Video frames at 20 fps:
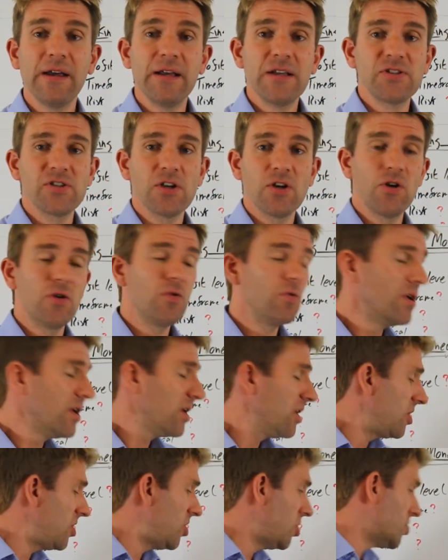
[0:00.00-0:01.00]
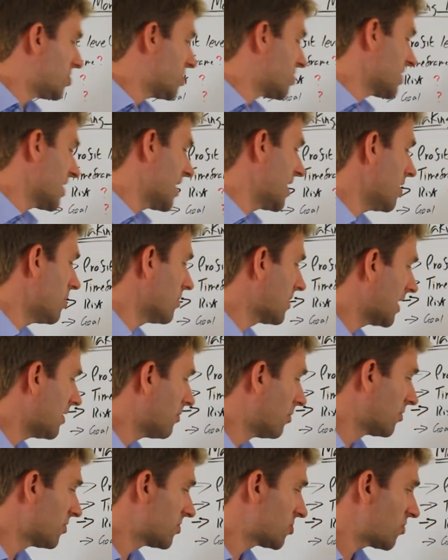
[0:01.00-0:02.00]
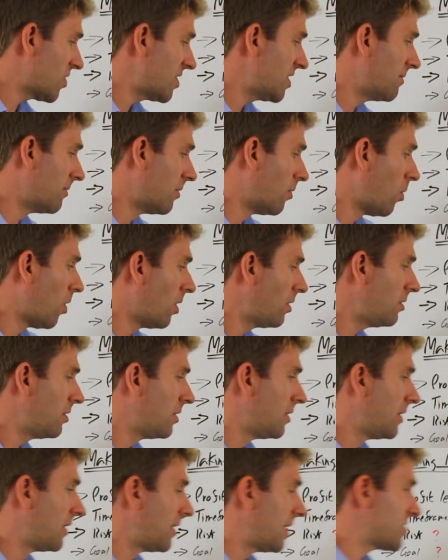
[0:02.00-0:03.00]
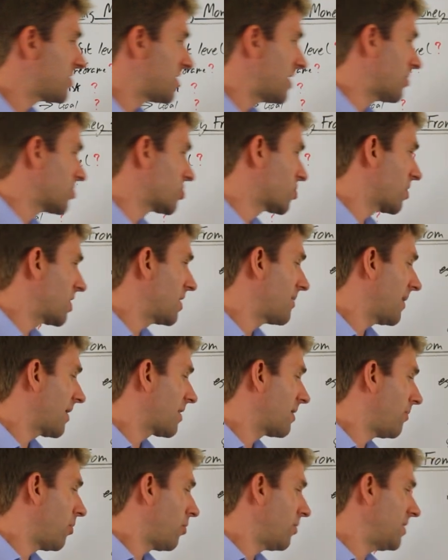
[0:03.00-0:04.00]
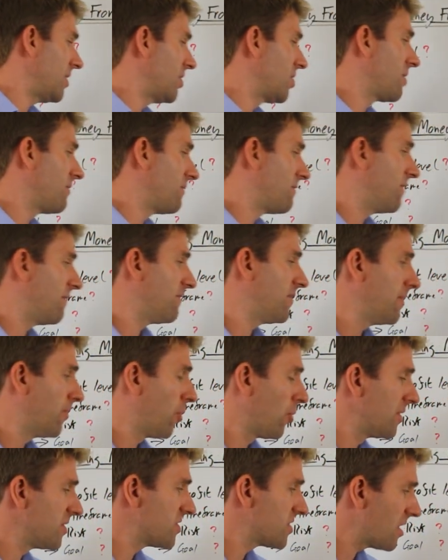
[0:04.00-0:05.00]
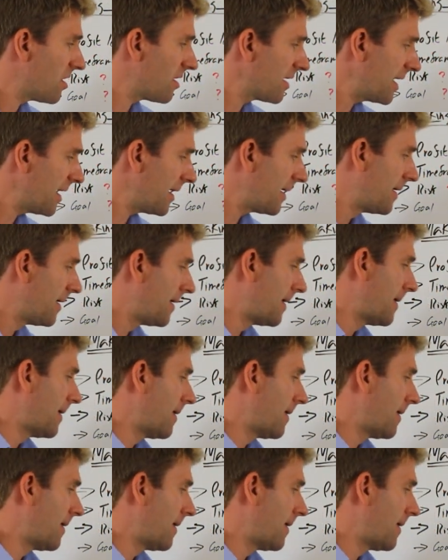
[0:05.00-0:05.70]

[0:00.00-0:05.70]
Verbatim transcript: So you'd say, okay, well, trade number one, let's say you got £20 a point, looking 50 point target.